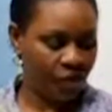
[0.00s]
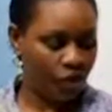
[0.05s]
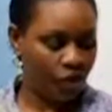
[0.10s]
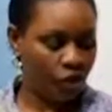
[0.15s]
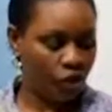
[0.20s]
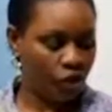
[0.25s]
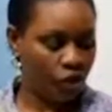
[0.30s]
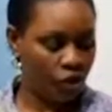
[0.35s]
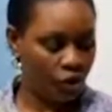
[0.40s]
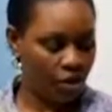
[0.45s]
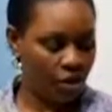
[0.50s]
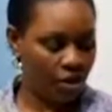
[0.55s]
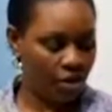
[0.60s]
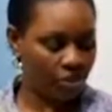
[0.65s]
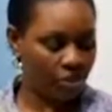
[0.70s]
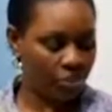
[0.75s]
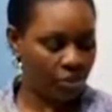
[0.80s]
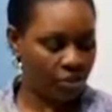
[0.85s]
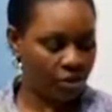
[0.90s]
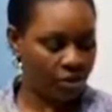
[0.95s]

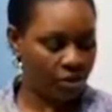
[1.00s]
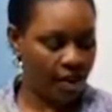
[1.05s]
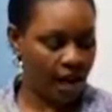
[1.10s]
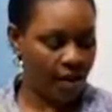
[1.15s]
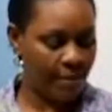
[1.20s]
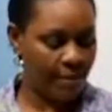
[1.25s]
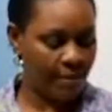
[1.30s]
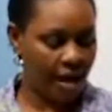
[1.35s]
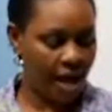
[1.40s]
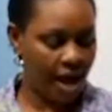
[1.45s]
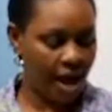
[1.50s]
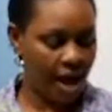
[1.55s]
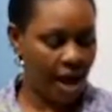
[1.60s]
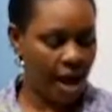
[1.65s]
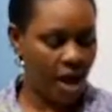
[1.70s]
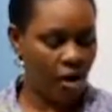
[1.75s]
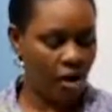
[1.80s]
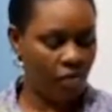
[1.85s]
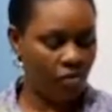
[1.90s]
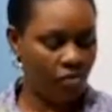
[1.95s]
Njoki puts a
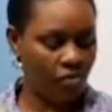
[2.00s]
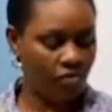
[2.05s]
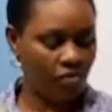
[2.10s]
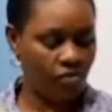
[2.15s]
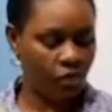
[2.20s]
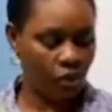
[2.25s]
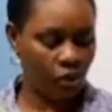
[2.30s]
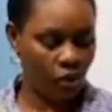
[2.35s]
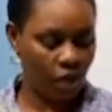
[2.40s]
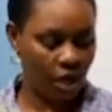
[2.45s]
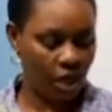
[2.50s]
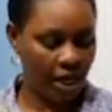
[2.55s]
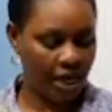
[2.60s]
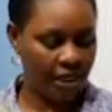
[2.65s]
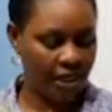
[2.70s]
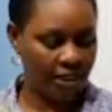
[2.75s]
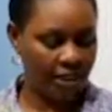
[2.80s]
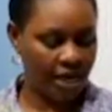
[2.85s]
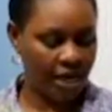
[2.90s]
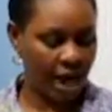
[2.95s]
bar of
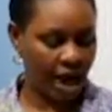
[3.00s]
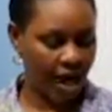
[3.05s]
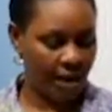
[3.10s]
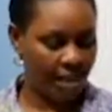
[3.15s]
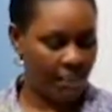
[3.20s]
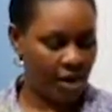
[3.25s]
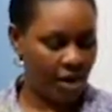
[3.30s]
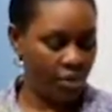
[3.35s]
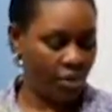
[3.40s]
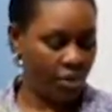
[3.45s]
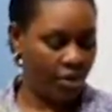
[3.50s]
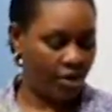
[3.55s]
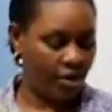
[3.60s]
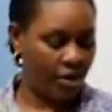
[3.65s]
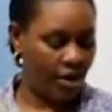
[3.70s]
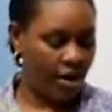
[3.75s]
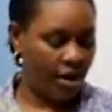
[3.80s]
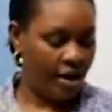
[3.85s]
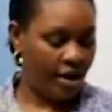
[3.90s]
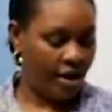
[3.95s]
chocolate in her mouth.
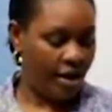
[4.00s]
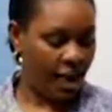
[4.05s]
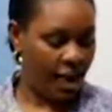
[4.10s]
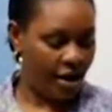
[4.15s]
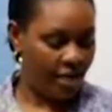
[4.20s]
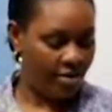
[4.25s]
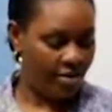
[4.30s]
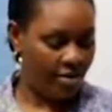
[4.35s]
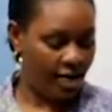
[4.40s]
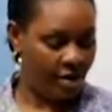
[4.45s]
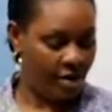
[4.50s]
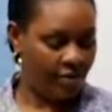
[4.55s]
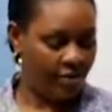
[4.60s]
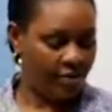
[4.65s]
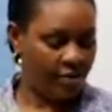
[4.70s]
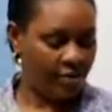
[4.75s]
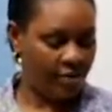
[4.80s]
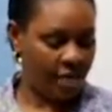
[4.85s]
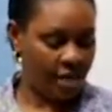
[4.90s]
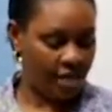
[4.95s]
Karim
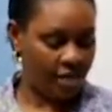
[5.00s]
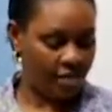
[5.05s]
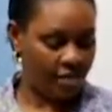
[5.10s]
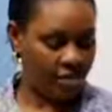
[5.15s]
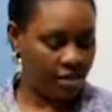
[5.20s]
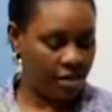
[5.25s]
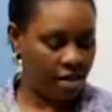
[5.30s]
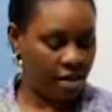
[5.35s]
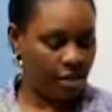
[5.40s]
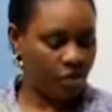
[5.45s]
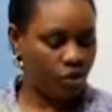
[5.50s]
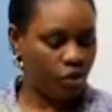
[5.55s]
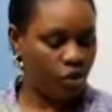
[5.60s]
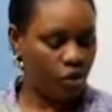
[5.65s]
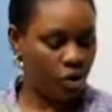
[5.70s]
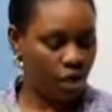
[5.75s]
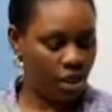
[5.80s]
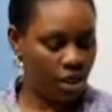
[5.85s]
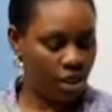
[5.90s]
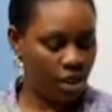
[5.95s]
says,
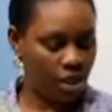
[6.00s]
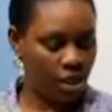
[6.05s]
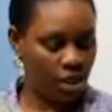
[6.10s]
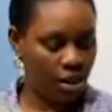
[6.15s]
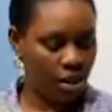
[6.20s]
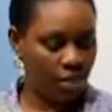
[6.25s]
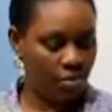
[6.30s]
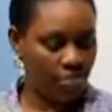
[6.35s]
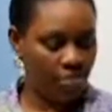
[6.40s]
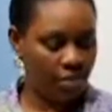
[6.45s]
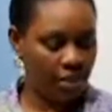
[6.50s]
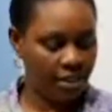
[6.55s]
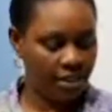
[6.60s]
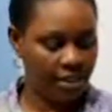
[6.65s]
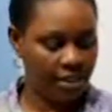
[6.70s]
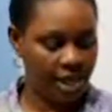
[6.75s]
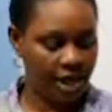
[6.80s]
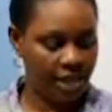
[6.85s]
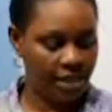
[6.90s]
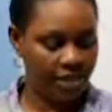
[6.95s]
Njoki, please
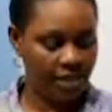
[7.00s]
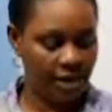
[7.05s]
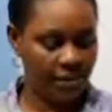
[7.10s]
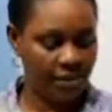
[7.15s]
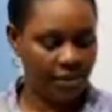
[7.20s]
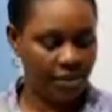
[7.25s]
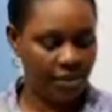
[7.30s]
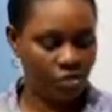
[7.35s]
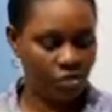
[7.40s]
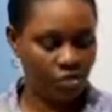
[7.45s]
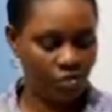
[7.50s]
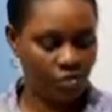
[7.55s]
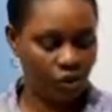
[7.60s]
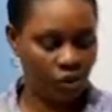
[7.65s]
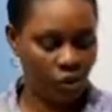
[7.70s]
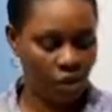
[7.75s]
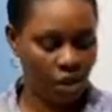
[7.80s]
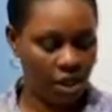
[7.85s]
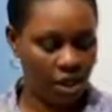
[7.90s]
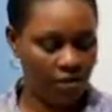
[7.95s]
cut a piece of
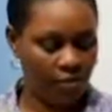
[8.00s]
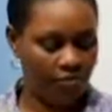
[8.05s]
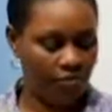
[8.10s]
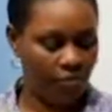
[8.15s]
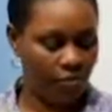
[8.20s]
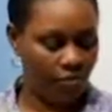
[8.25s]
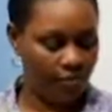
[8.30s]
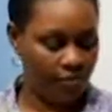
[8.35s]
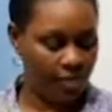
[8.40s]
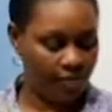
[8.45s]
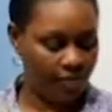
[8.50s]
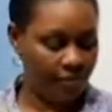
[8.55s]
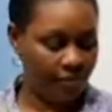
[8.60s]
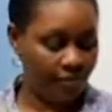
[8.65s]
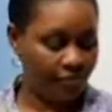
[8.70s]
chocolate for me.